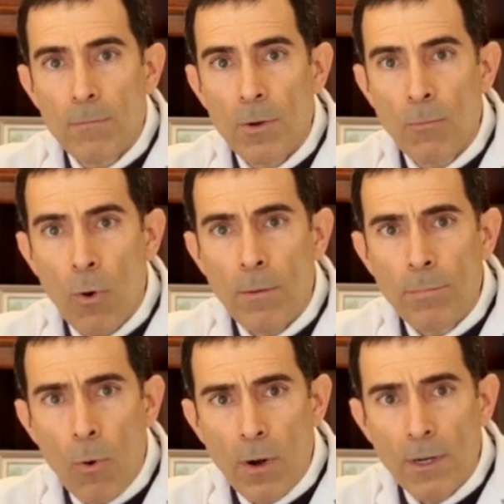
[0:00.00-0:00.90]
But more
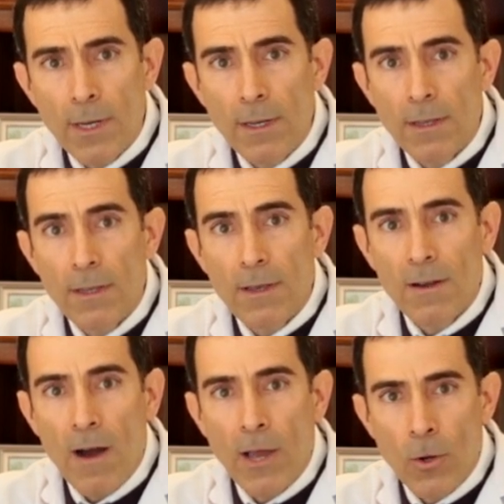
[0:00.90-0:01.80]
importantly,
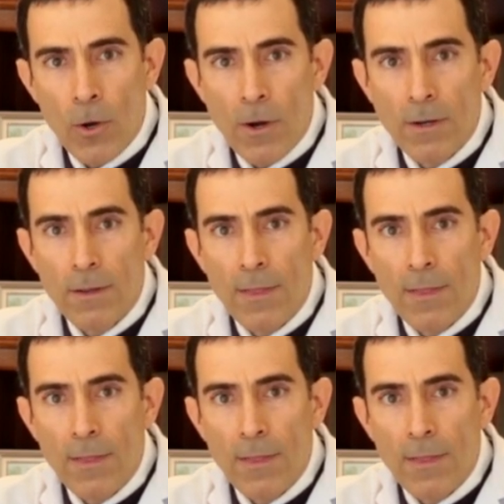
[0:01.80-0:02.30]
I learned